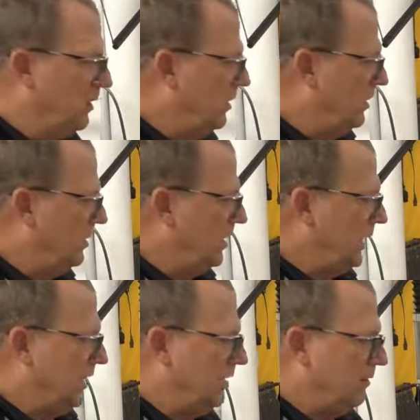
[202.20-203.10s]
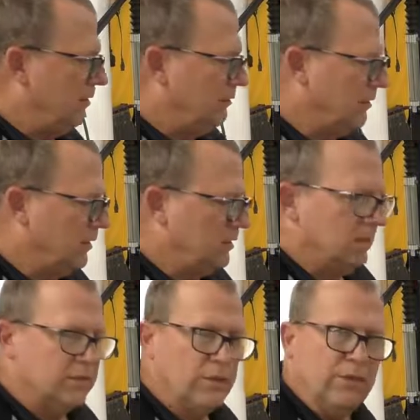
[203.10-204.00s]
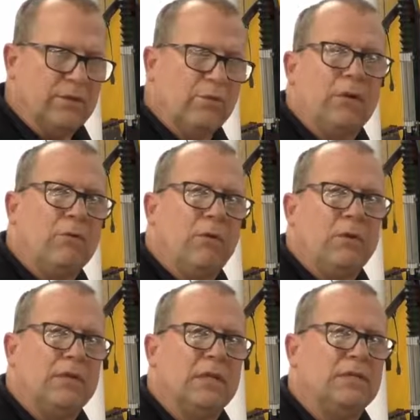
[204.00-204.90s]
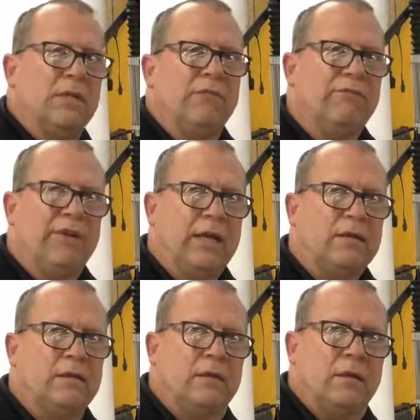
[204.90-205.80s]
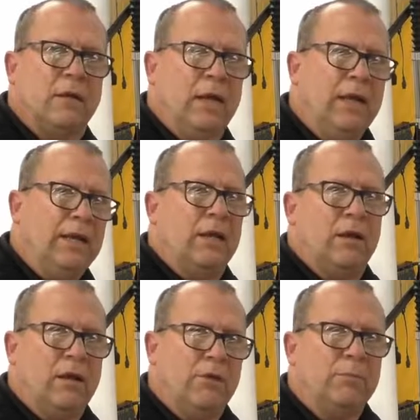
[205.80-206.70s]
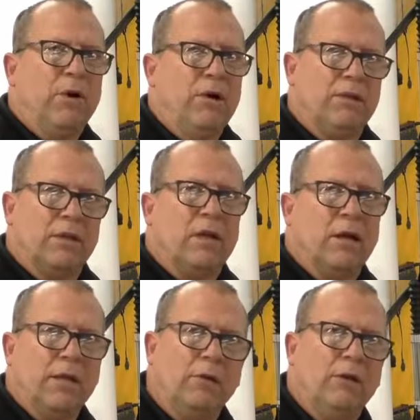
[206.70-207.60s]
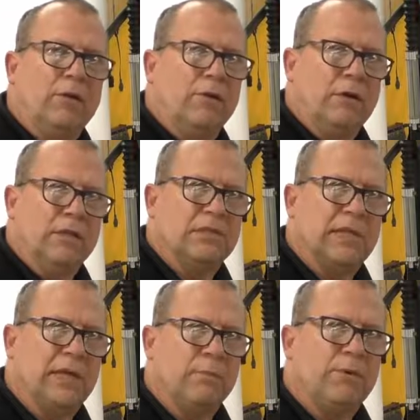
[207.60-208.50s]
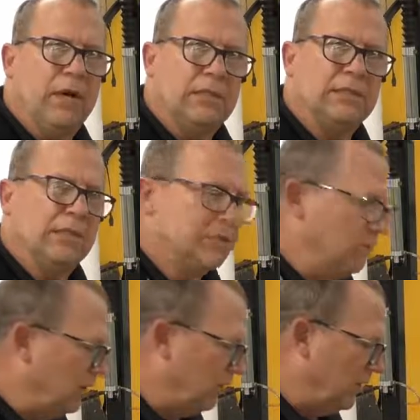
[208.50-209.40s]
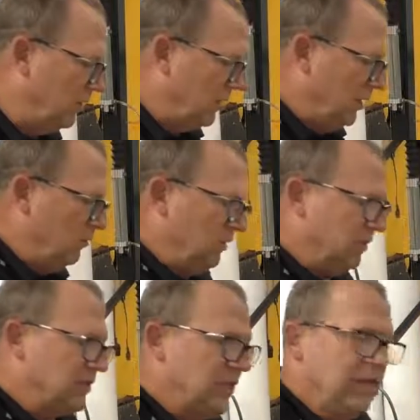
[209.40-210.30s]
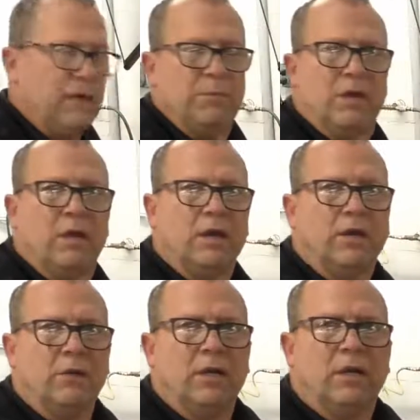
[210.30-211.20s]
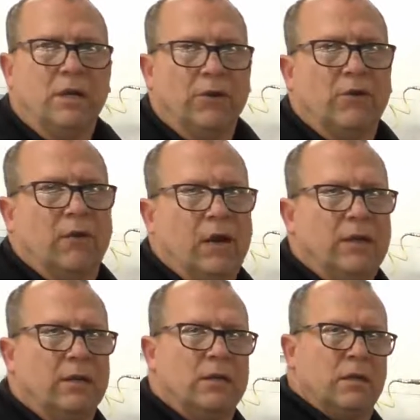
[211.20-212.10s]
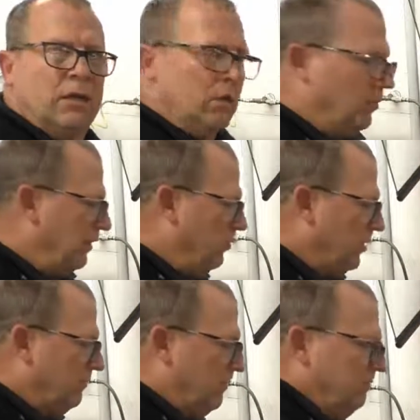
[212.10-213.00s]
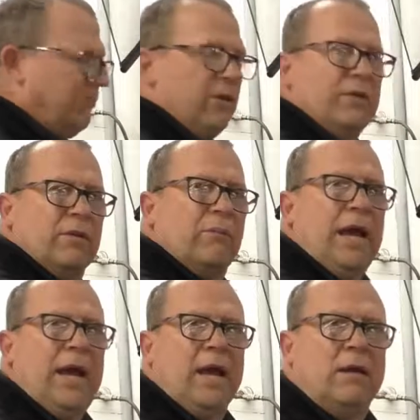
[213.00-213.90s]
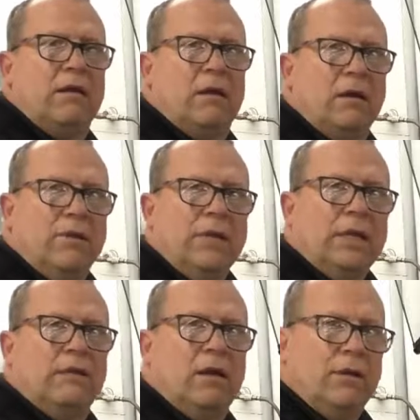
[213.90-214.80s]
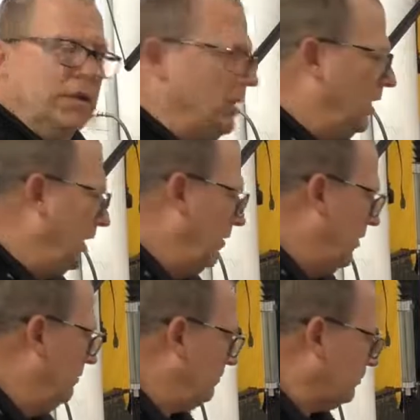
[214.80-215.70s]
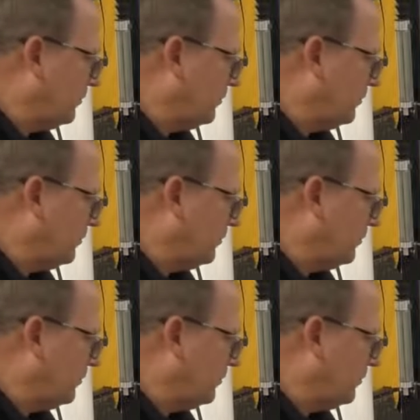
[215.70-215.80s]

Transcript: and so that the rear roller doesn't affect any other part of the cutting unit during the setup process. When we're setting up a cutting unit on the grinder, we work from front to back on the cutting unit,